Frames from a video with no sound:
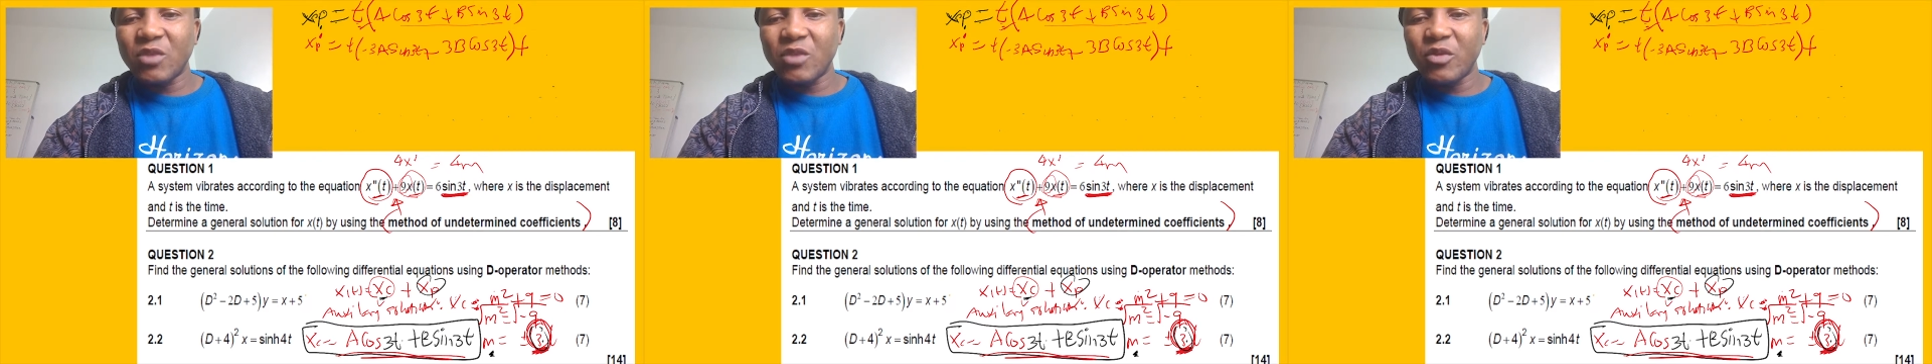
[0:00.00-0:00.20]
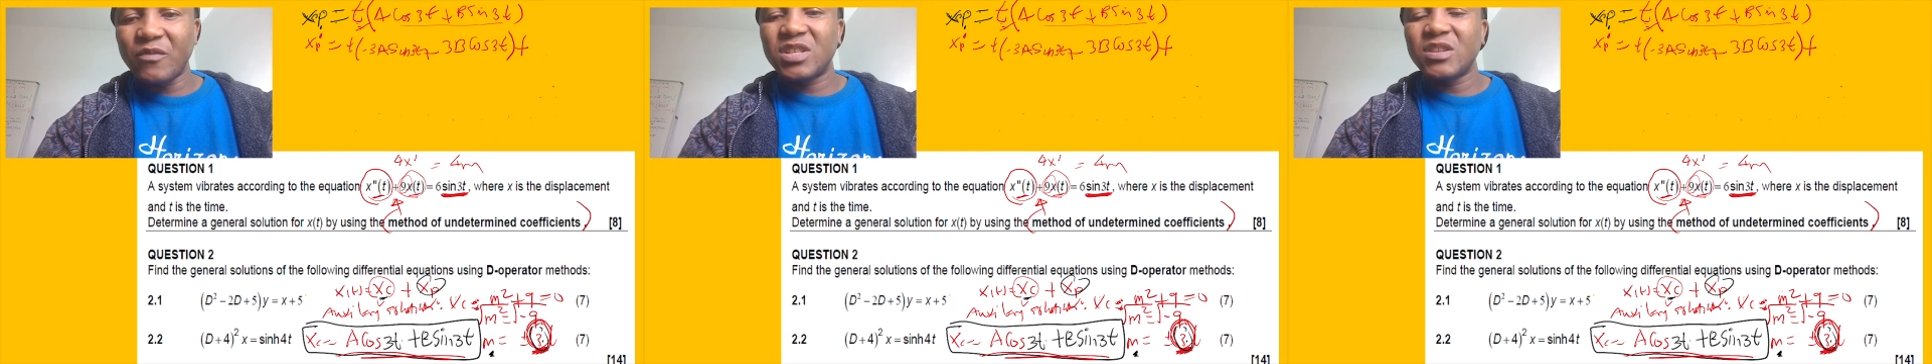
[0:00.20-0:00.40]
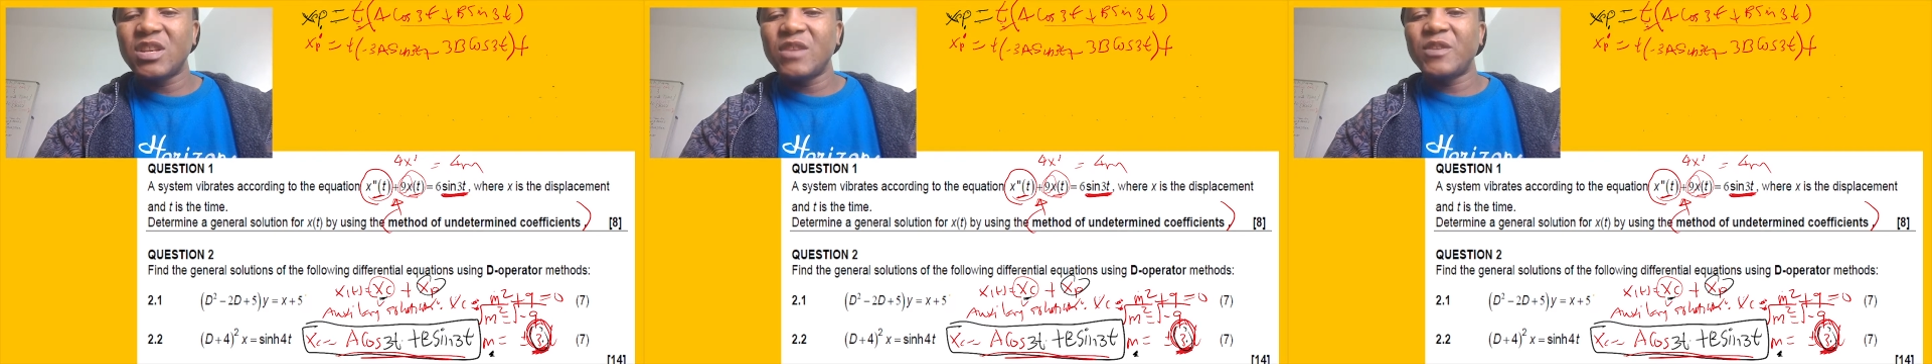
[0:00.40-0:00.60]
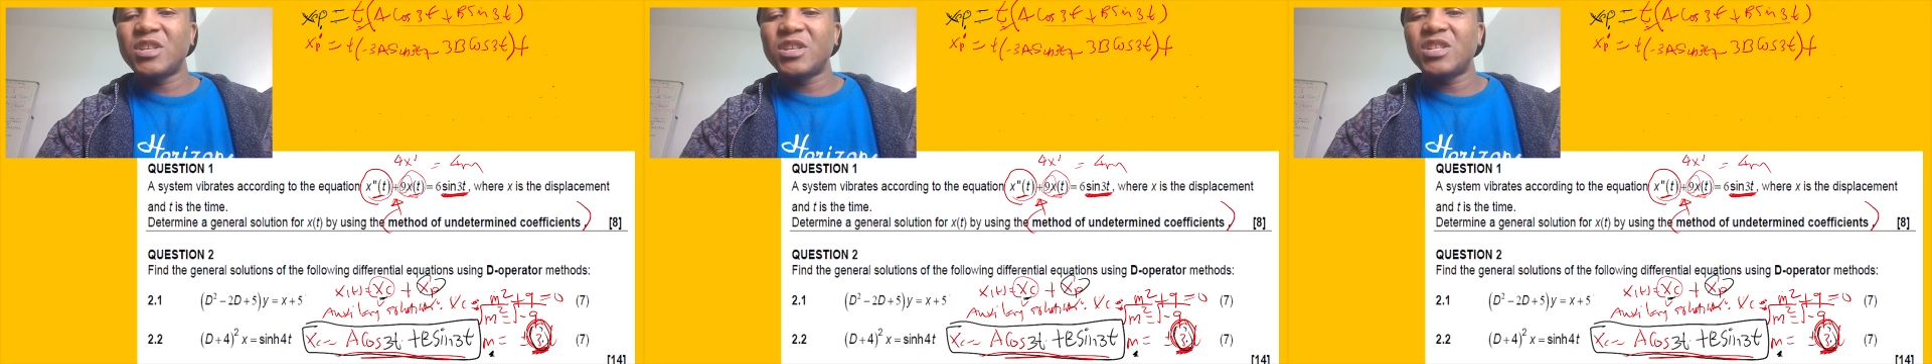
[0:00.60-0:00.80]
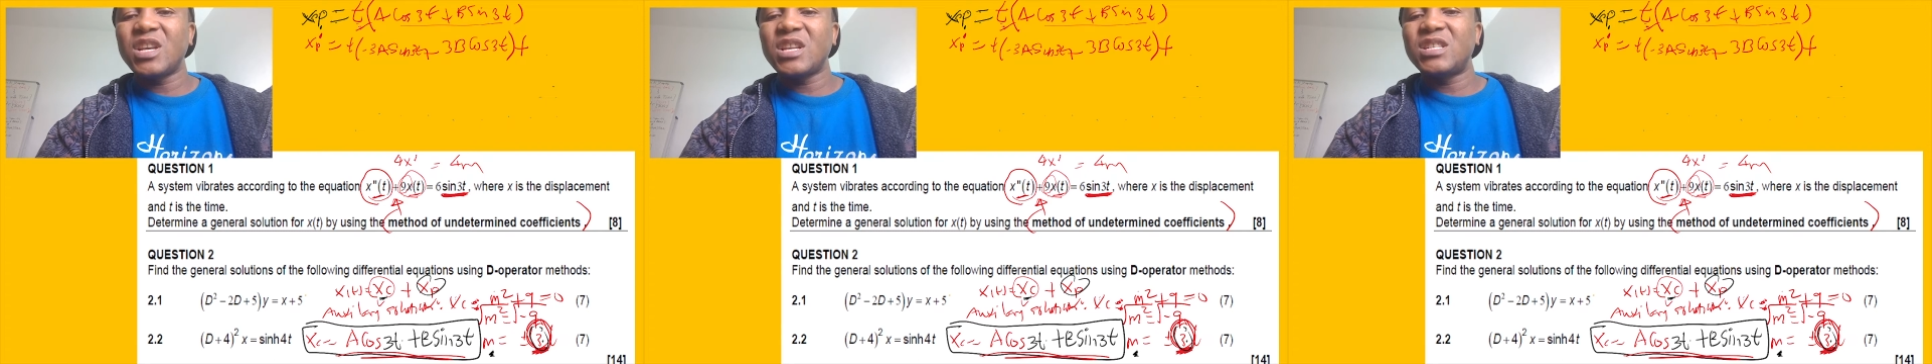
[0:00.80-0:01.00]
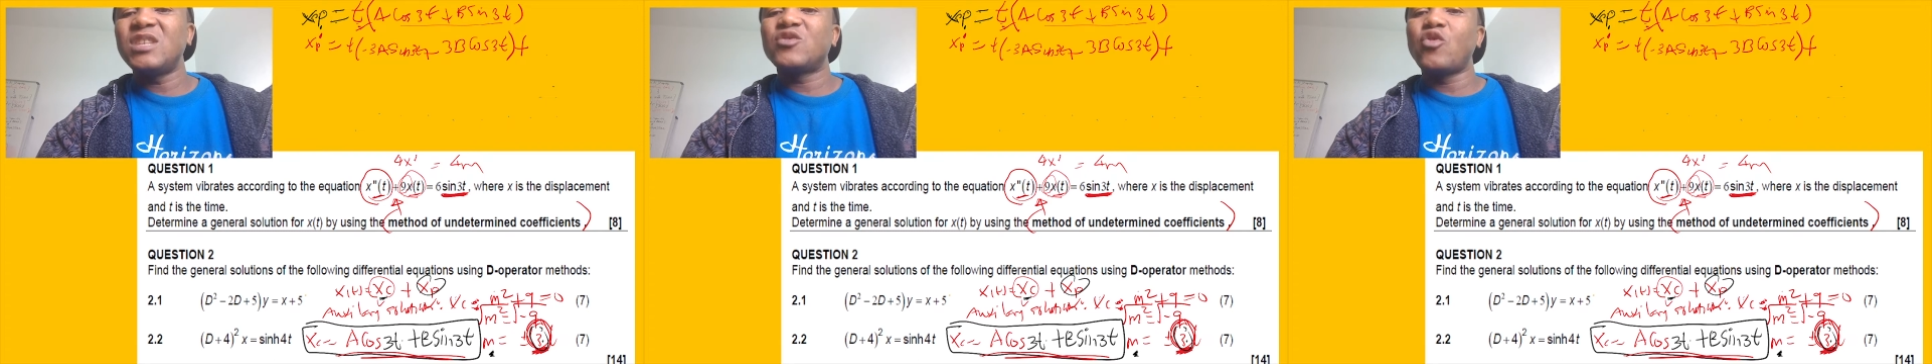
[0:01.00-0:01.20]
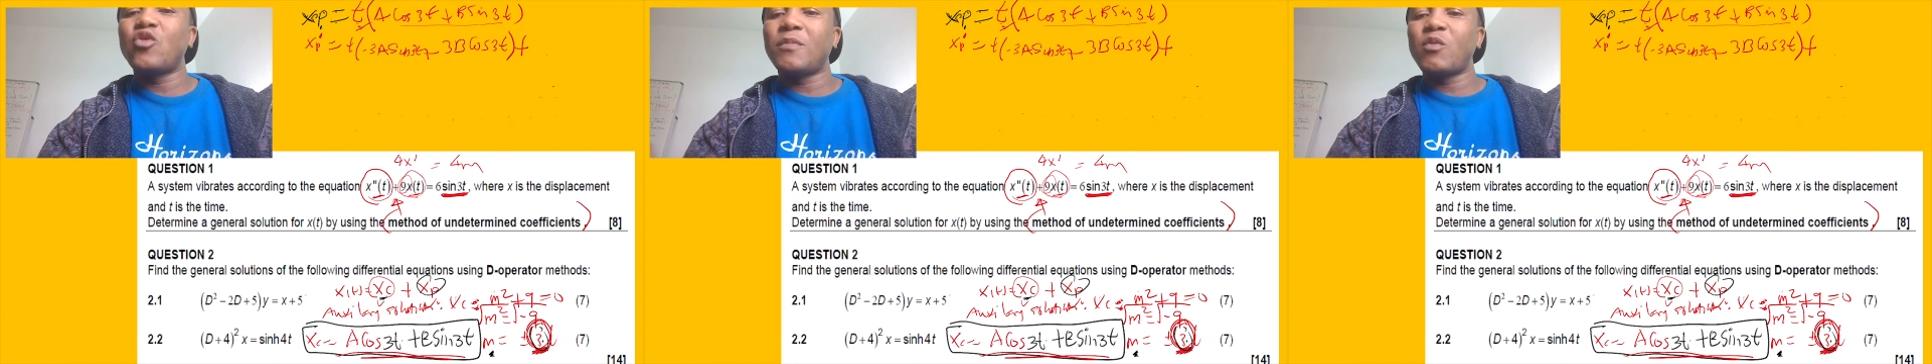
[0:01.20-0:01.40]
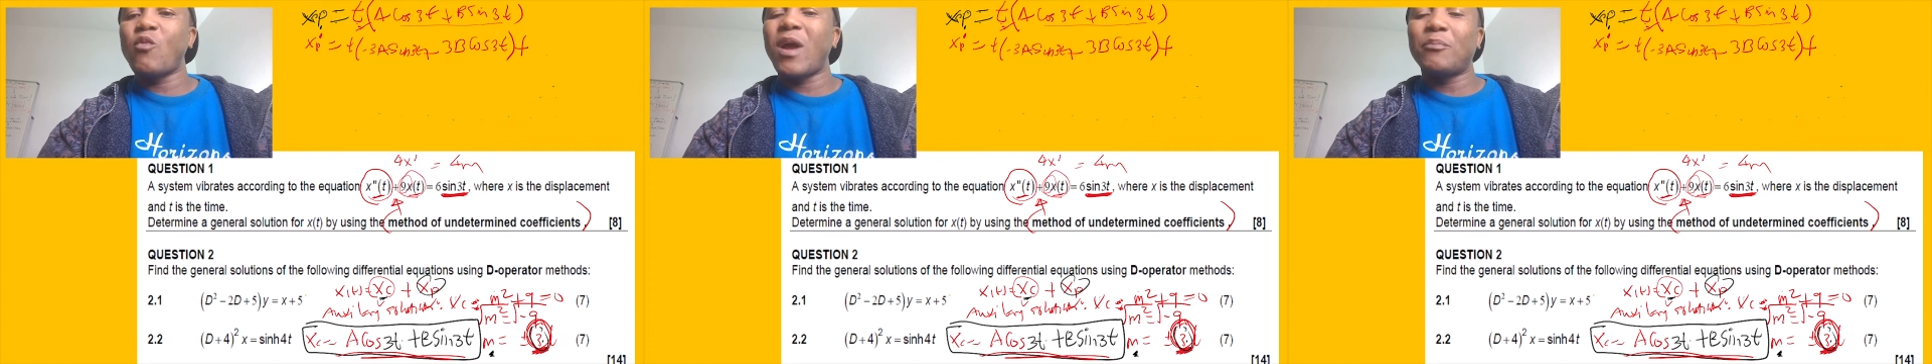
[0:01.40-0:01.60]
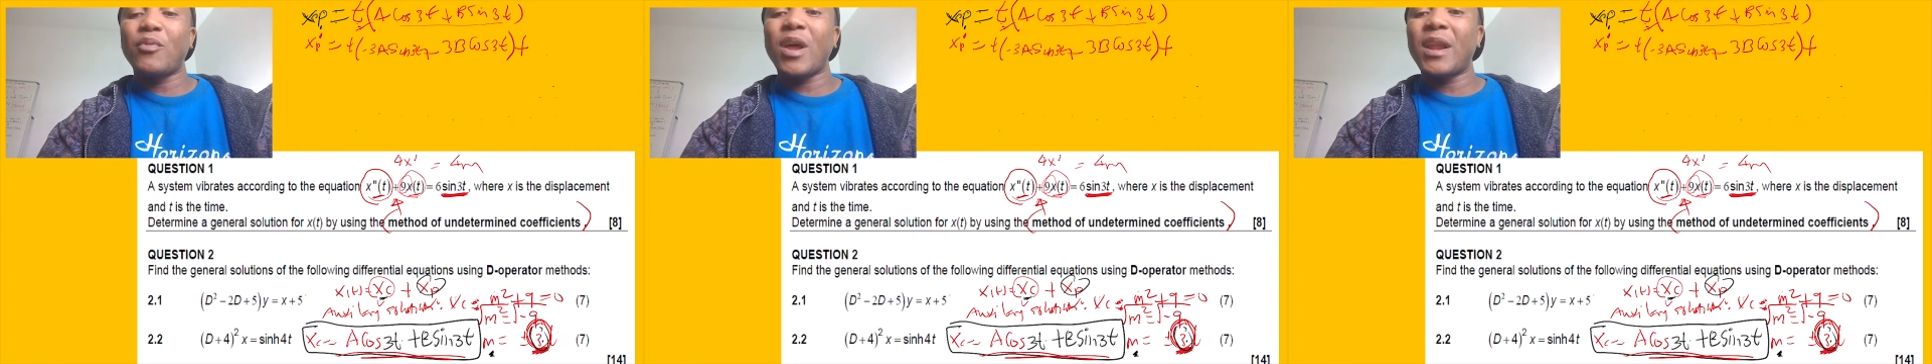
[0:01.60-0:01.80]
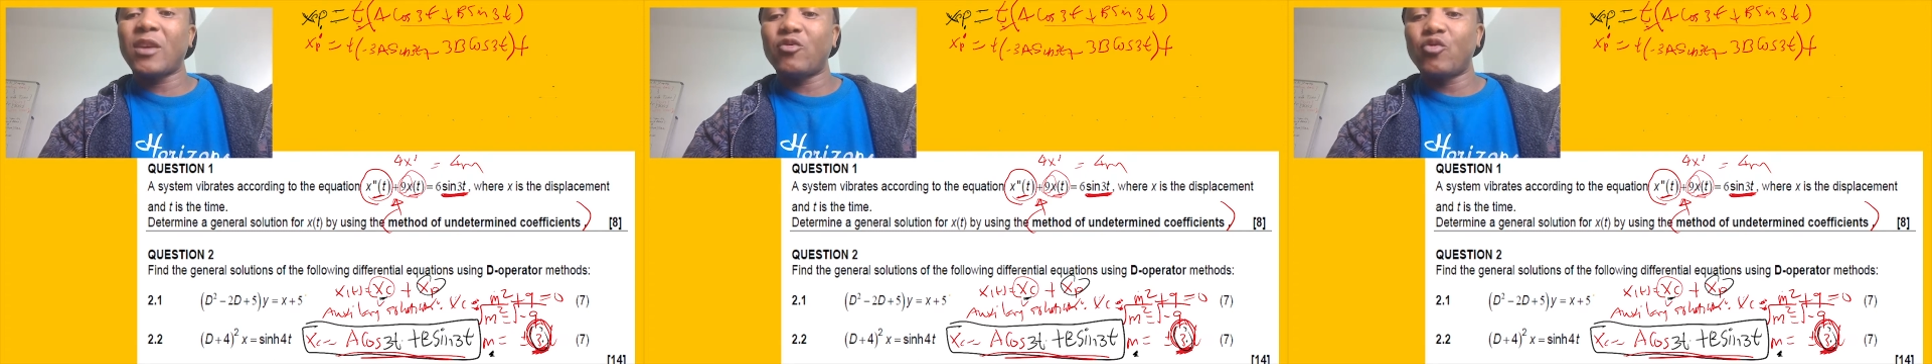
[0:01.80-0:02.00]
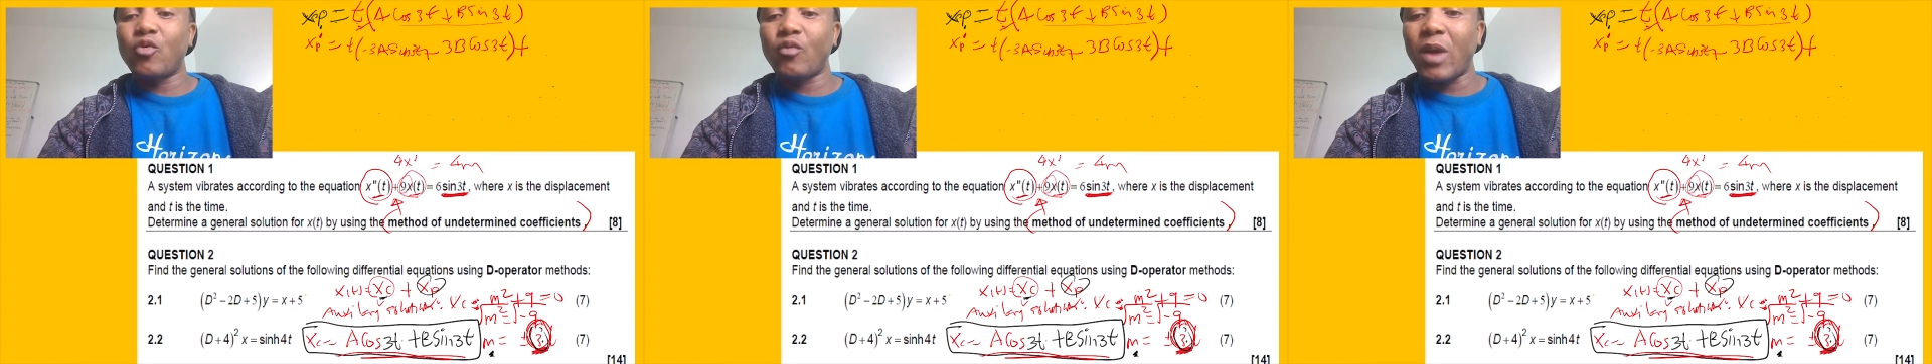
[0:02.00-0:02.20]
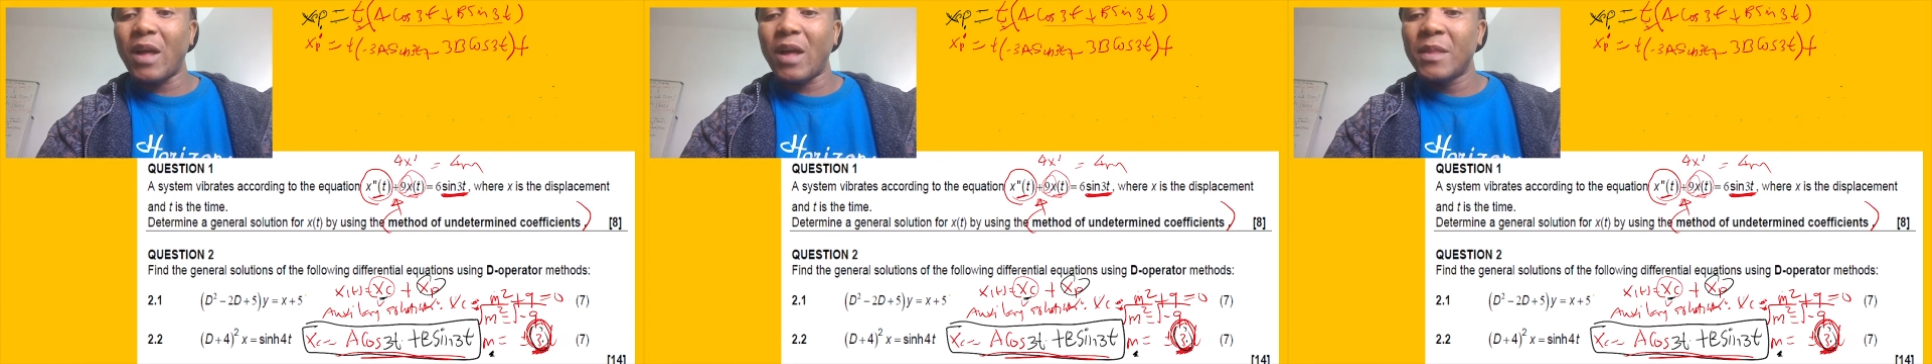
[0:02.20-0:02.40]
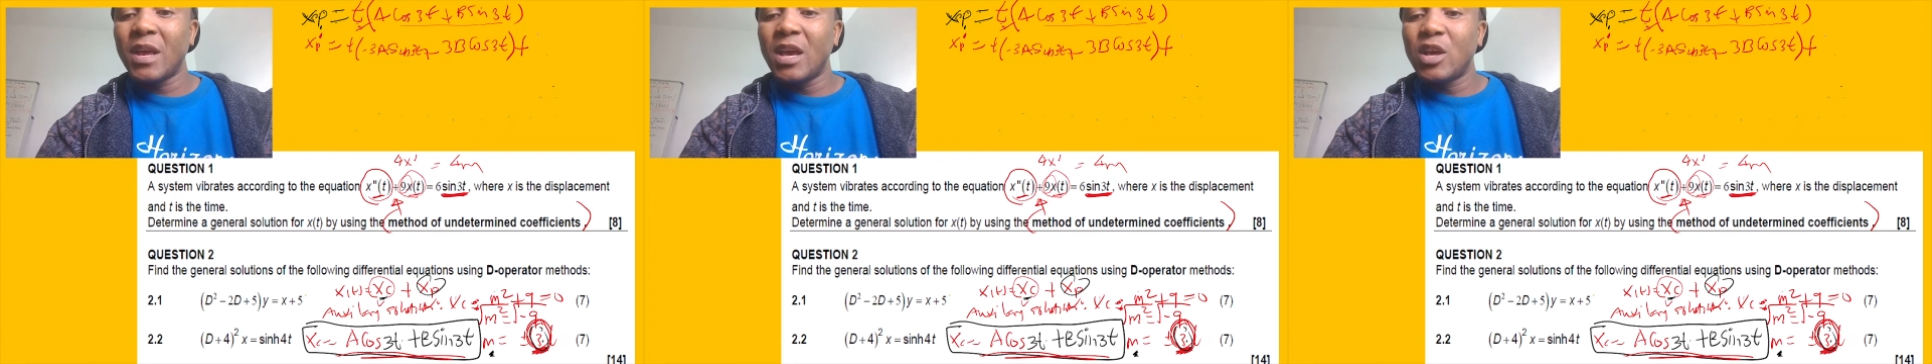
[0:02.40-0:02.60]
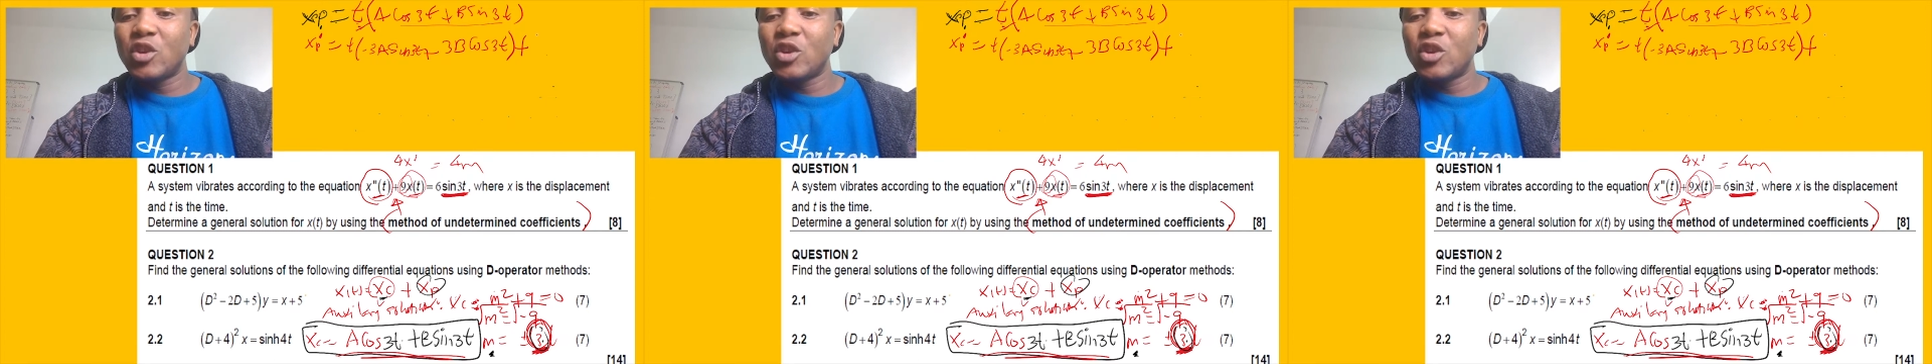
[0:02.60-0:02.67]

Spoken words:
When you differentiate, t is going to be 1. Product rule, right?